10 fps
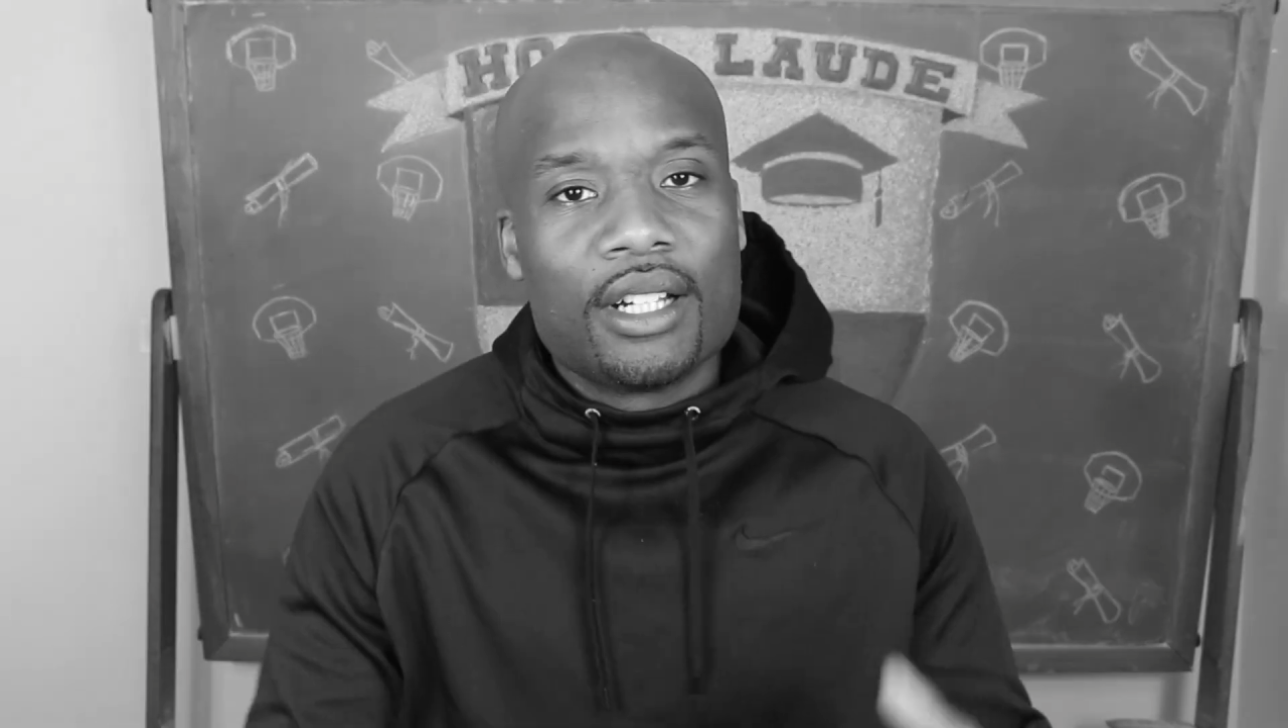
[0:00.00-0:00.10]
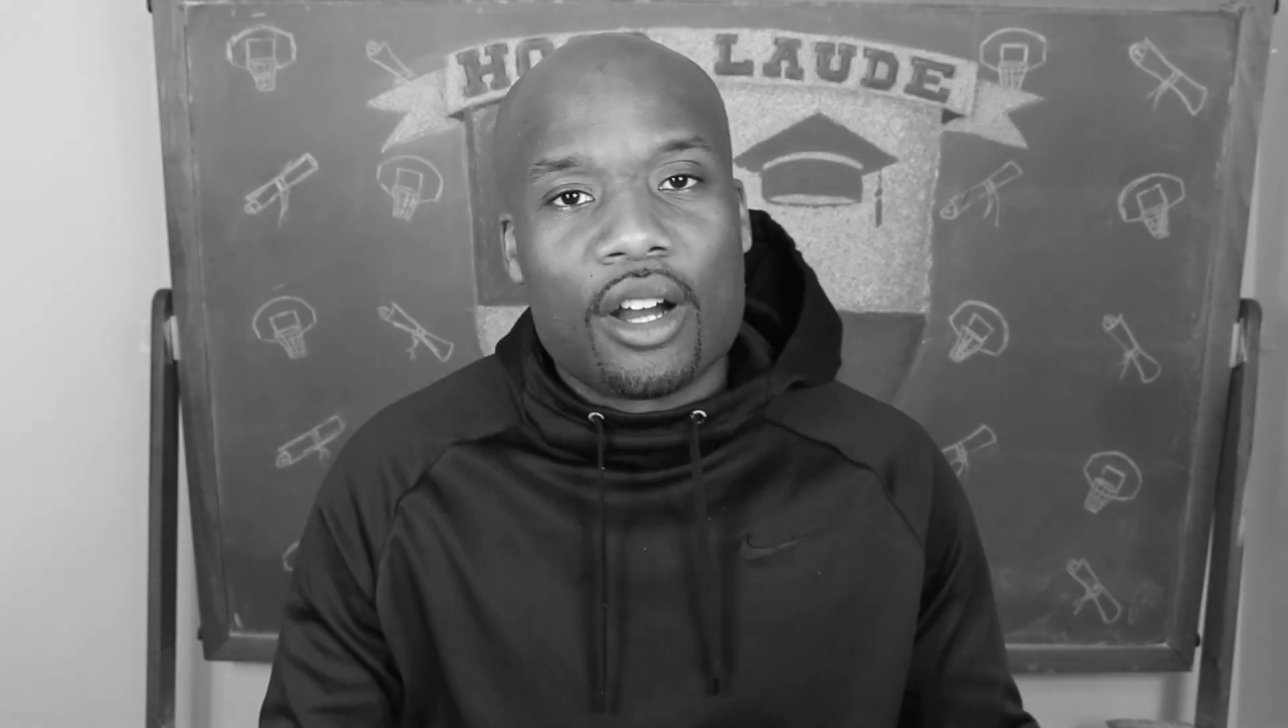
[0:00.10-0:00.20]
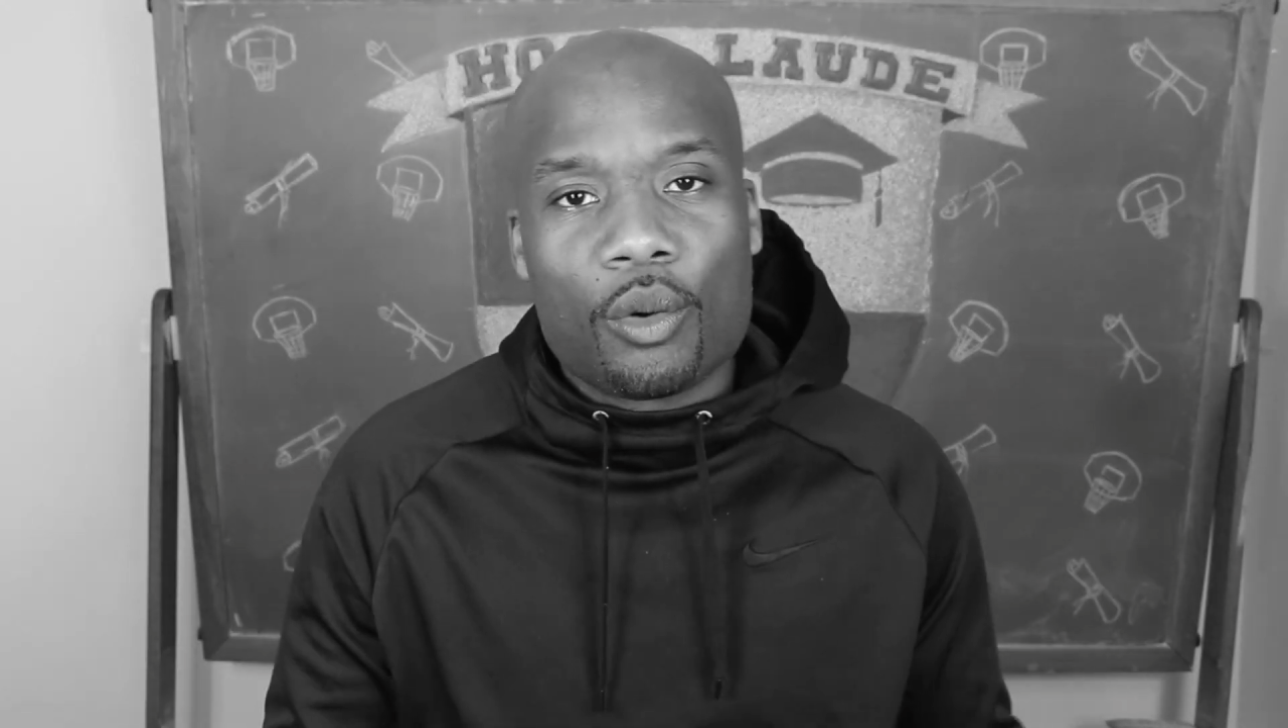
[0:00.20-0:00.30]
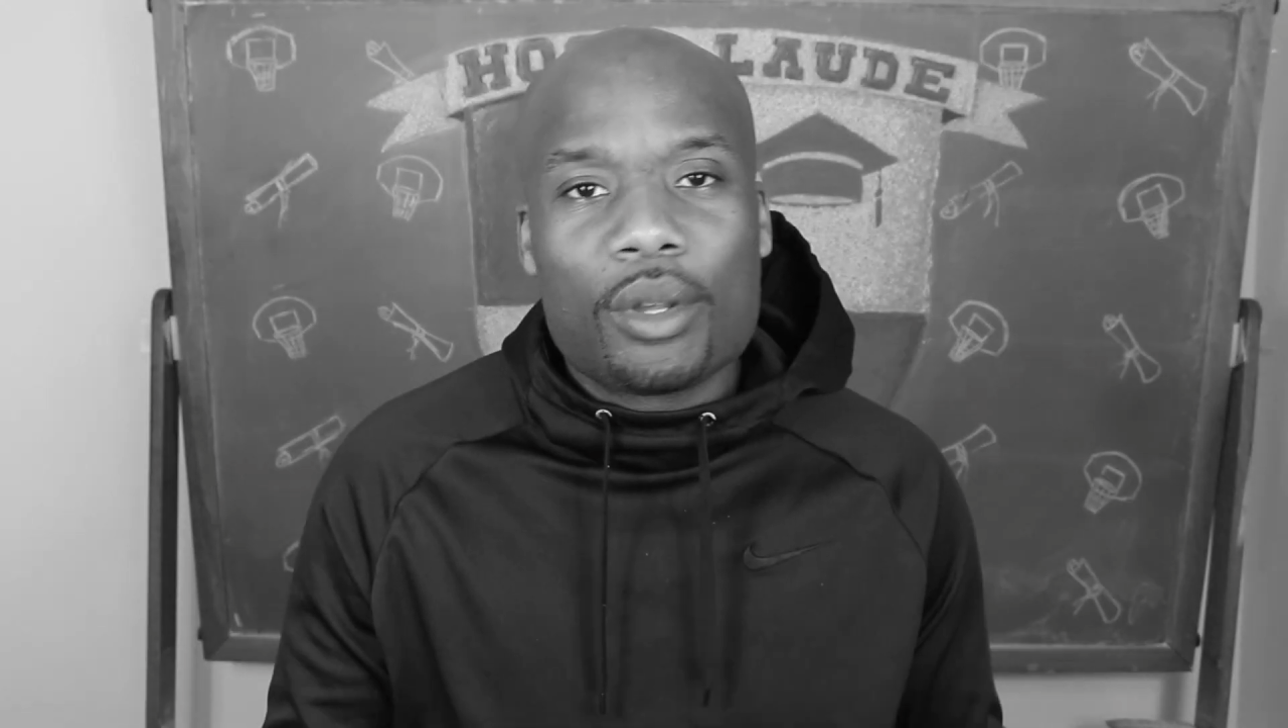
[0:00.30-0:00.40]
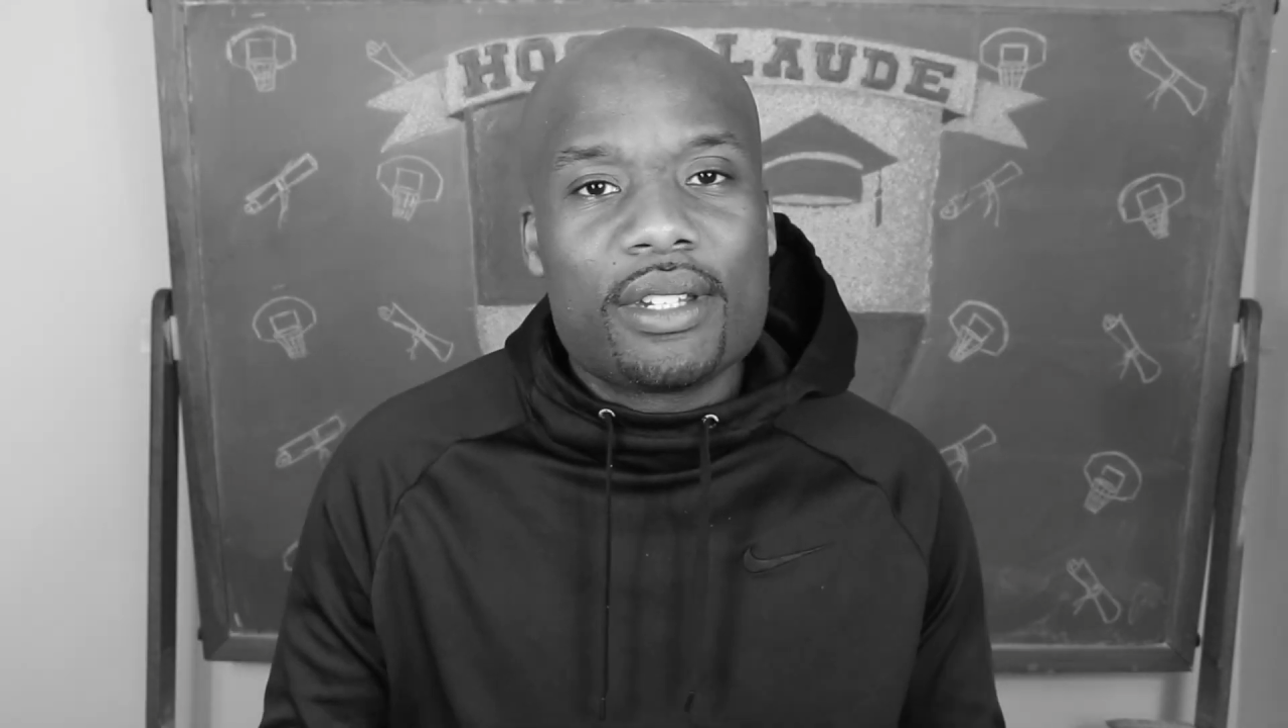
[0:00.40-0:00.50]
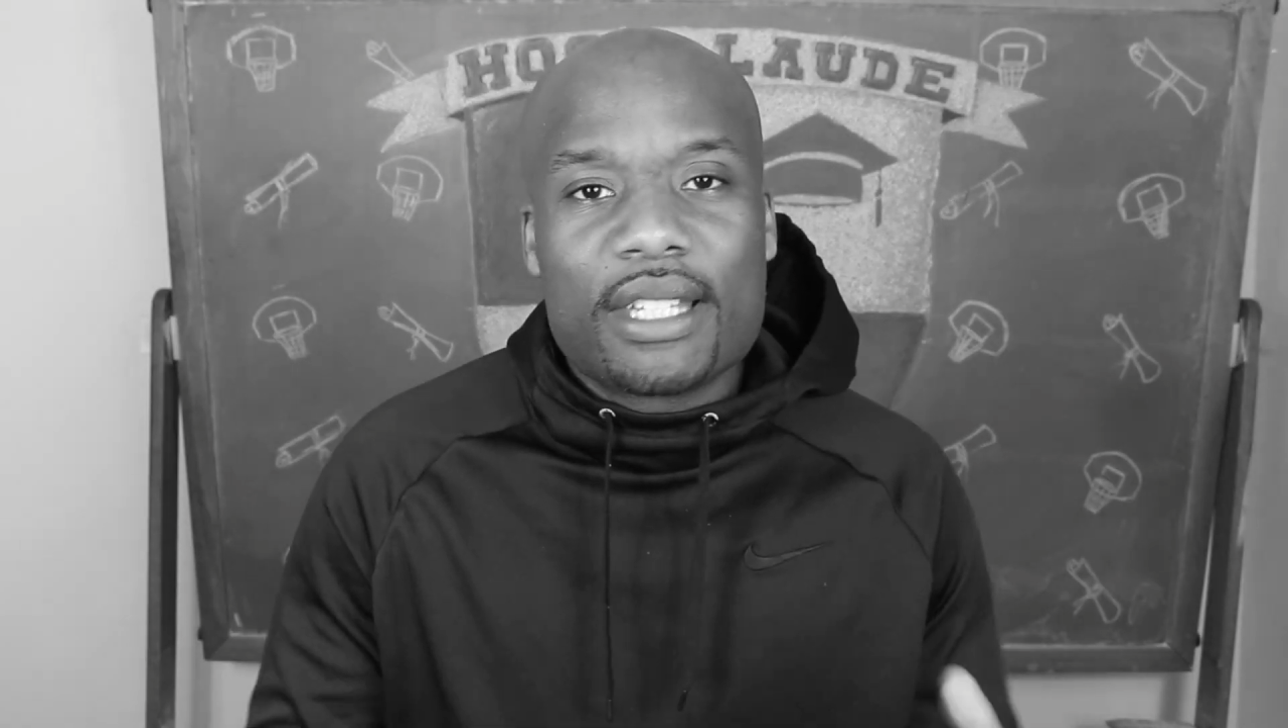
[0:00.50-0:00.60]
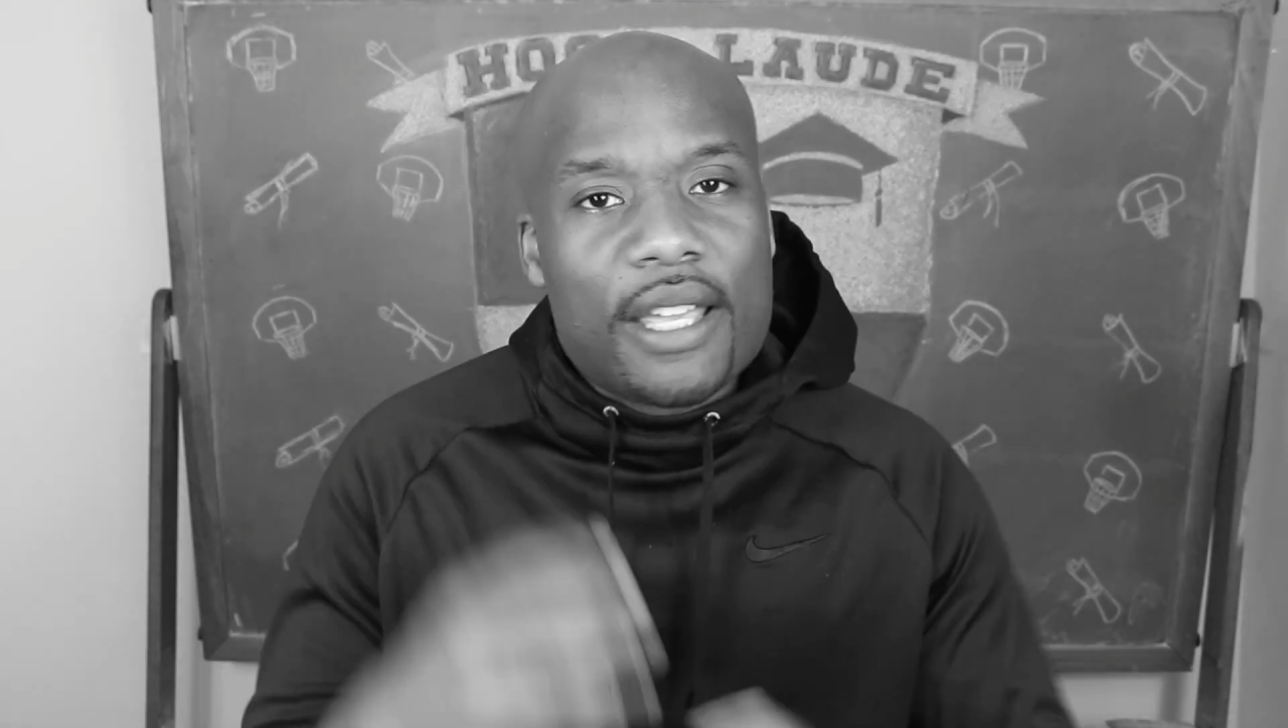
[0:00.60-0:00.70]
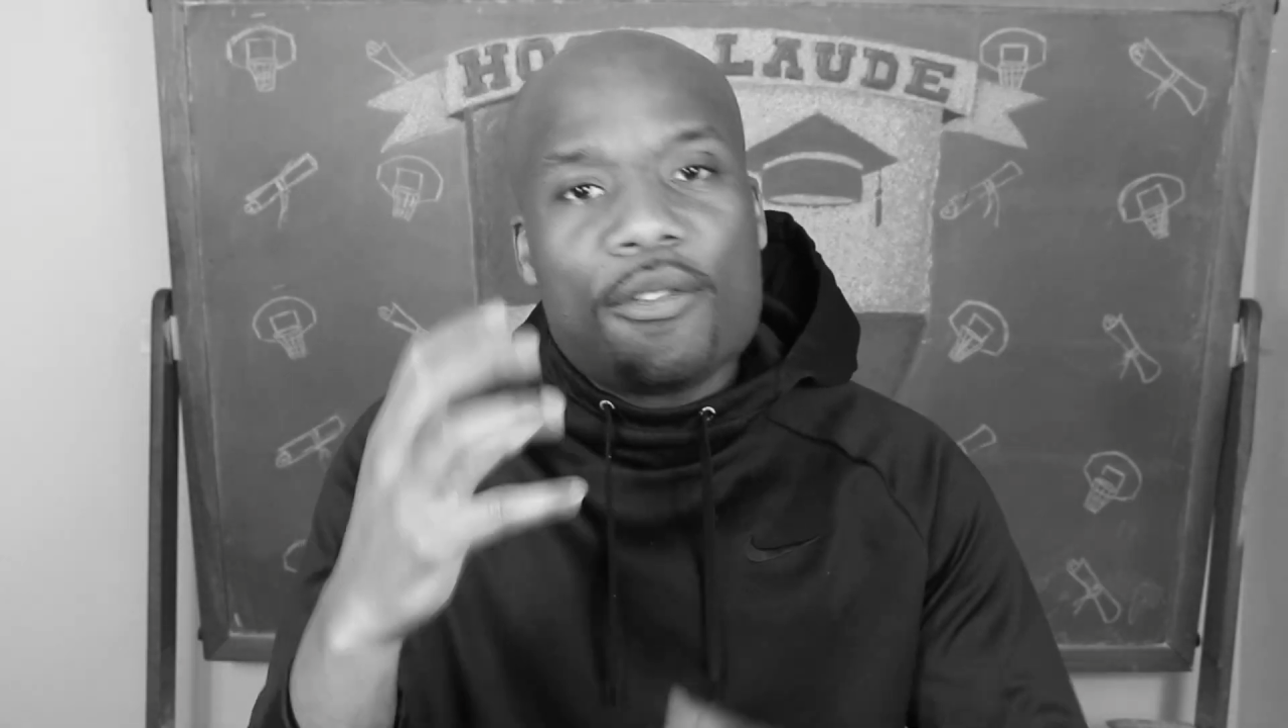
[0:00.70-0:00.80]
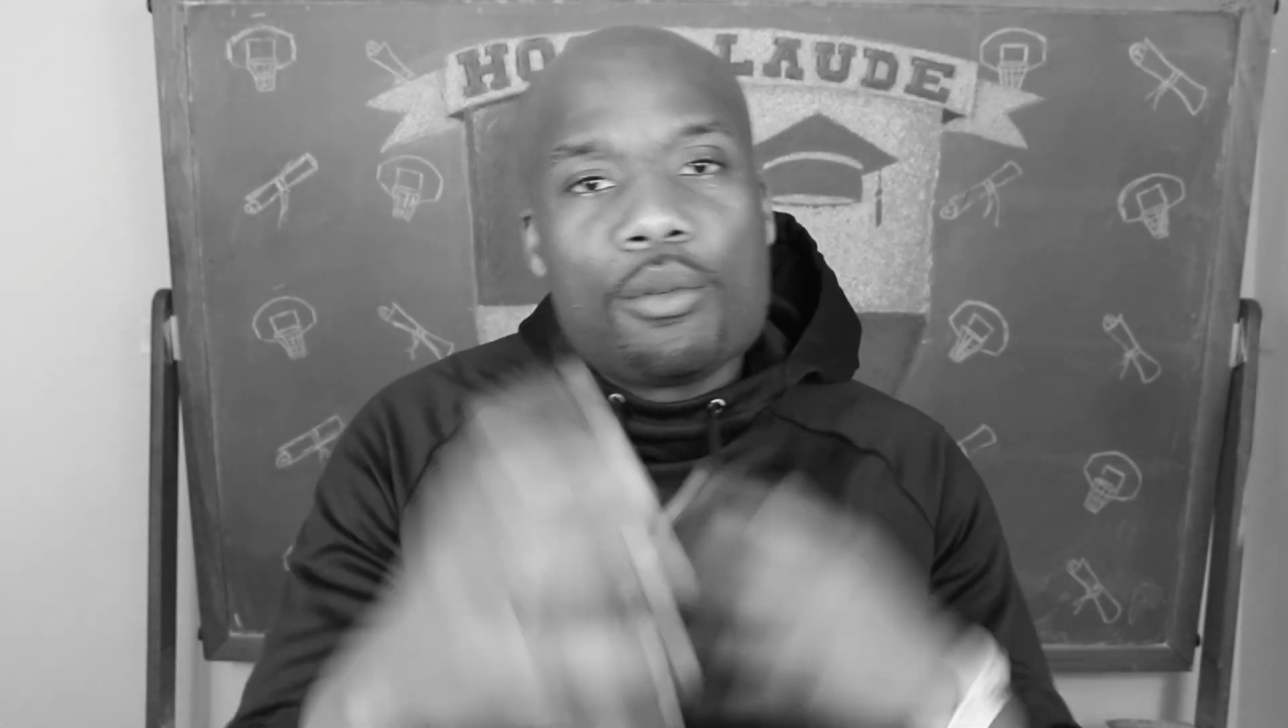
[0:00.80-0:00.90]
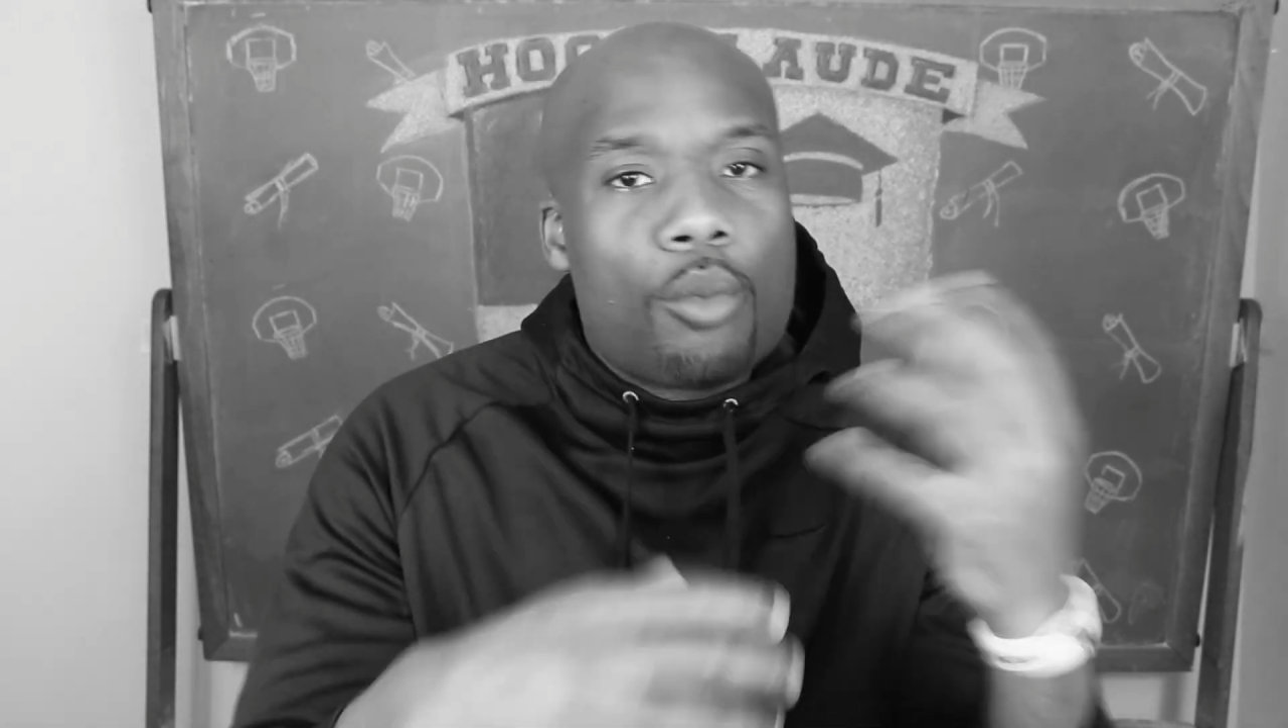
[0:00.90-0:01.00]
are willing to give you